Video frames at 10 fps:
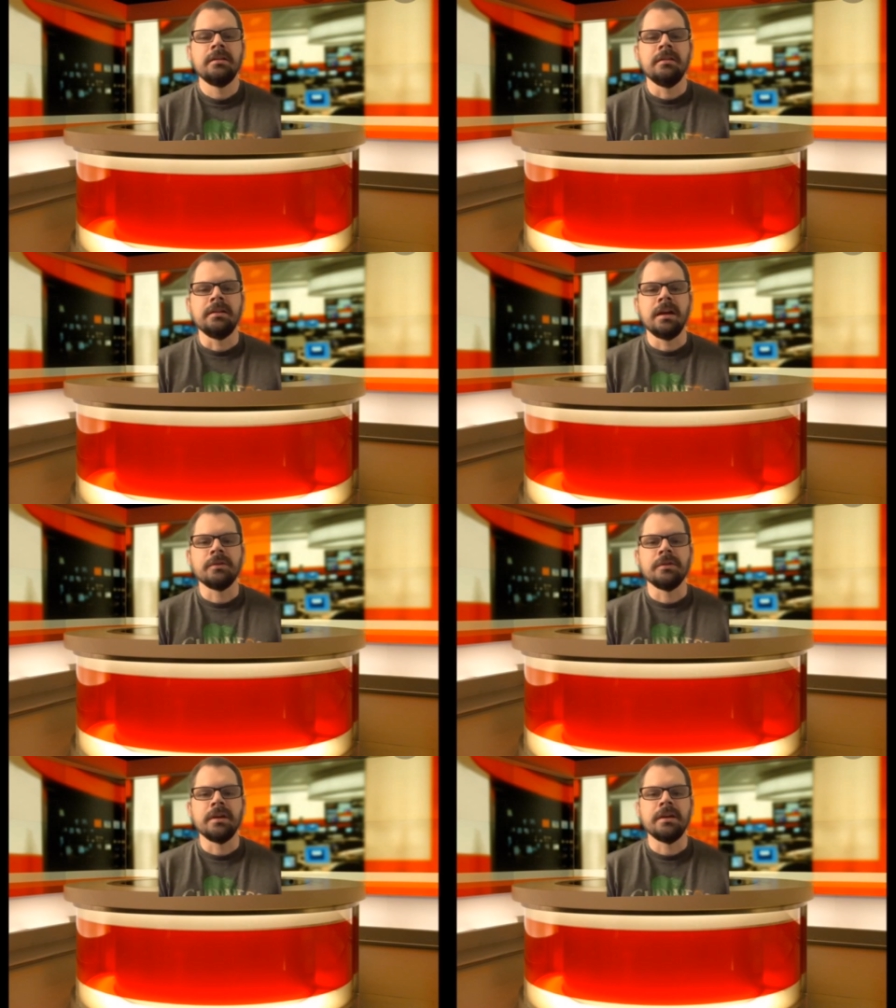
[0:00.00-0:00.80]
the
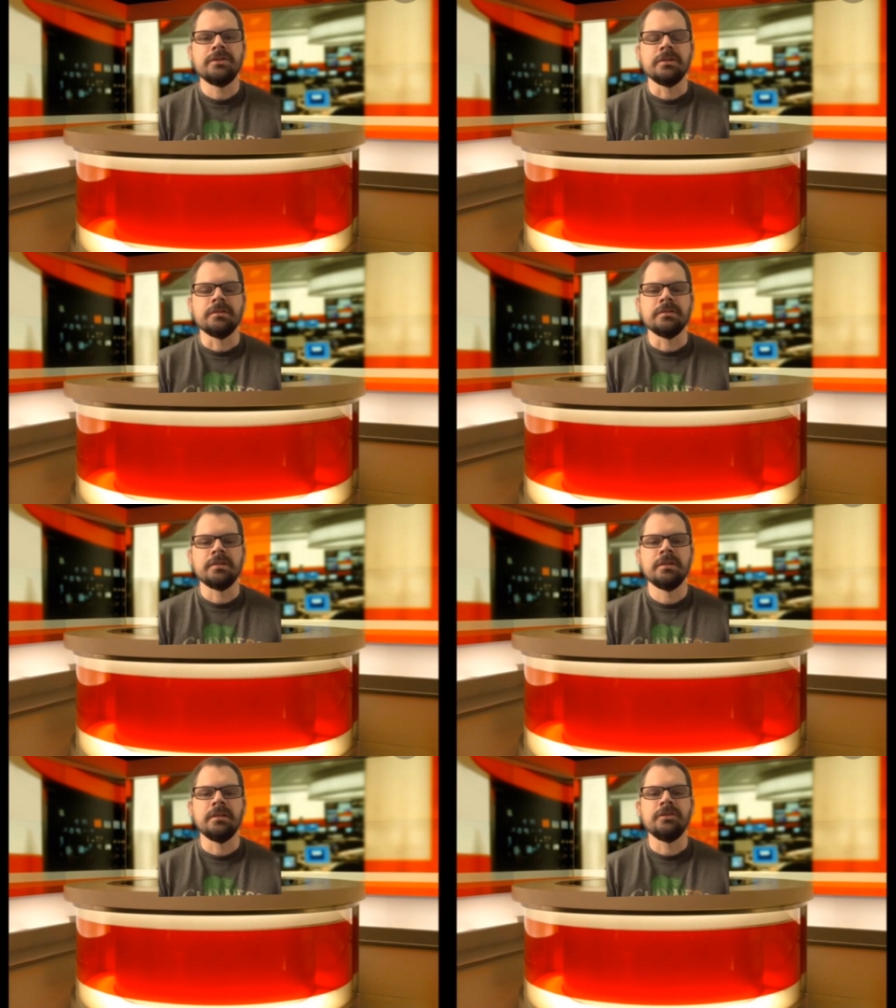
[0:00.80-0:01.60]
congregations
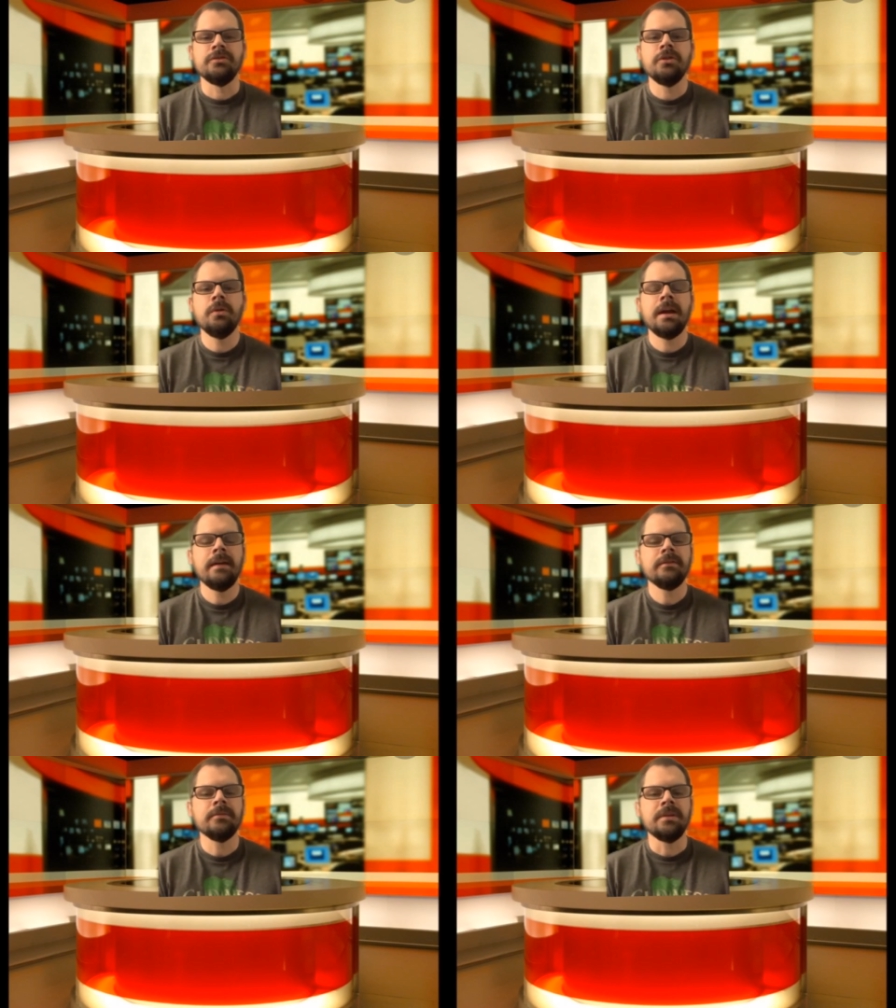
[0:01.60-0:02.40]
that you don't
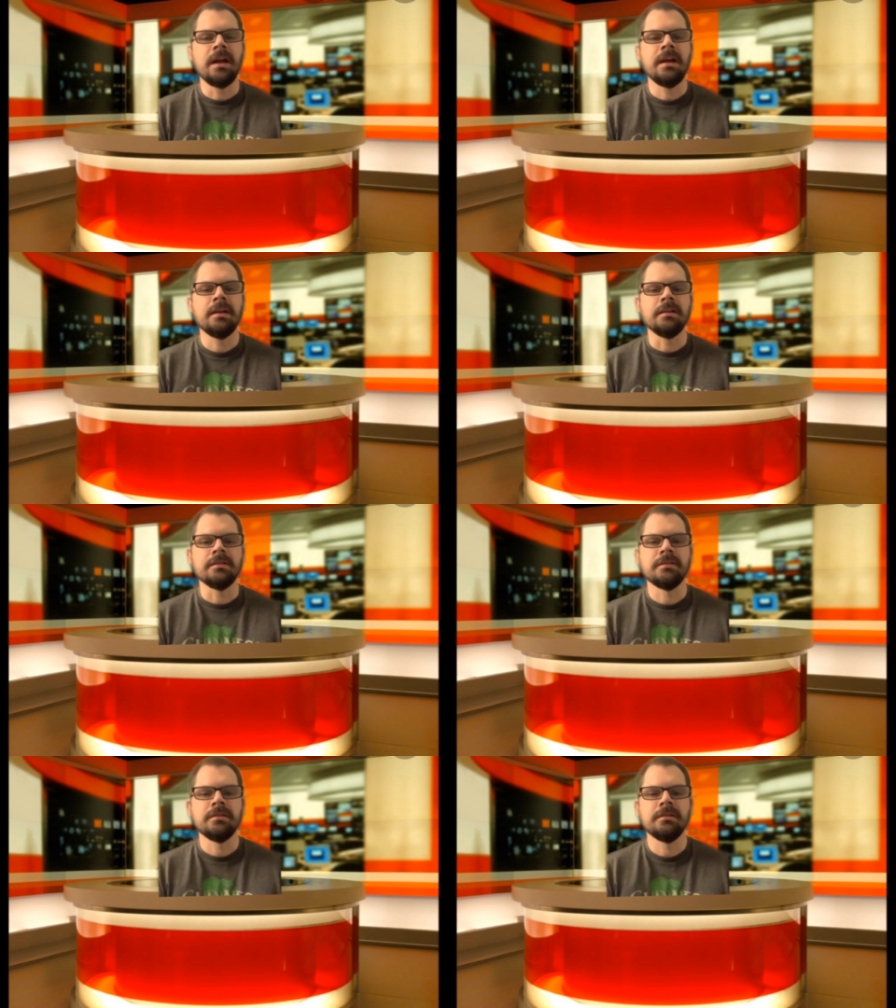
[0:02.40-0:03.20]
have to be
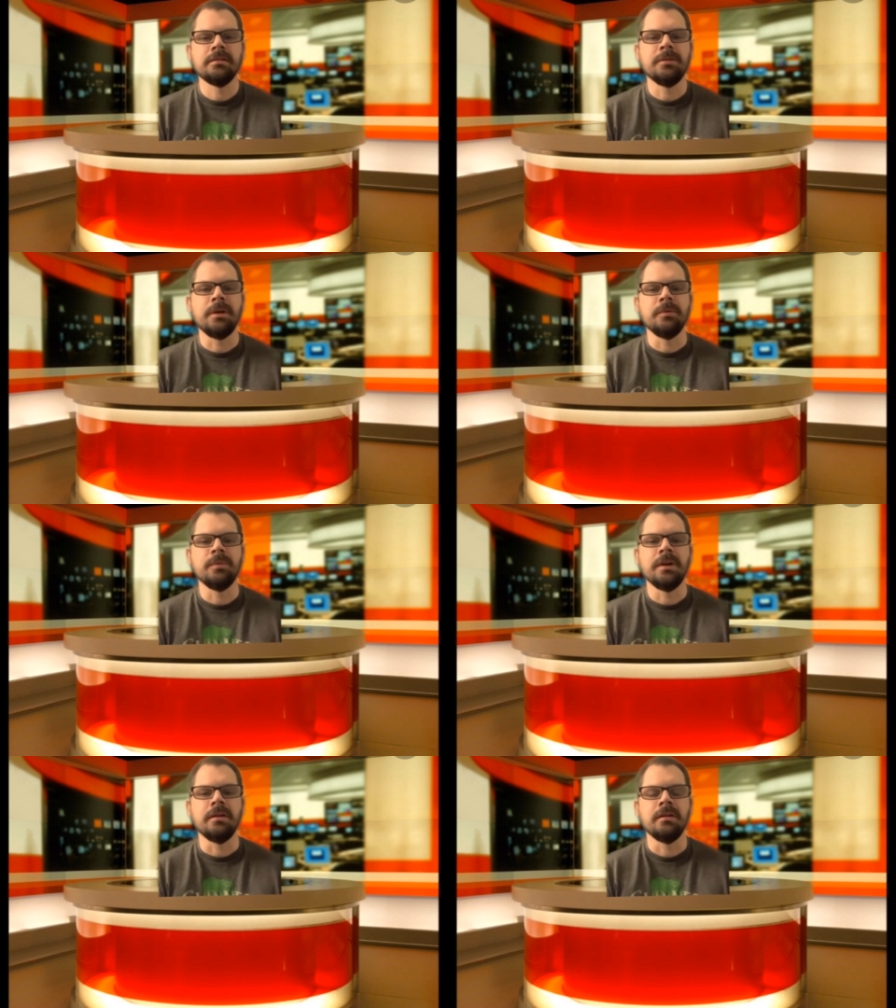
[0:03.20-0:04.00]
honest about
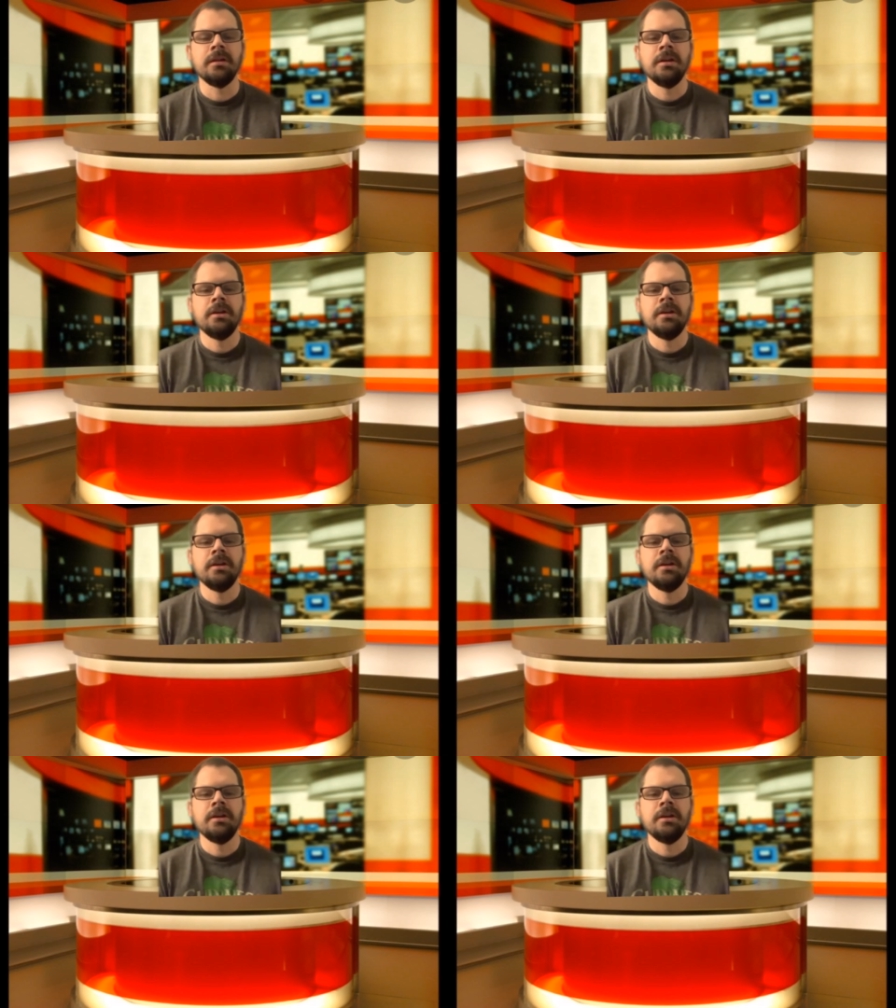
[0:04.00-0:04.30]
where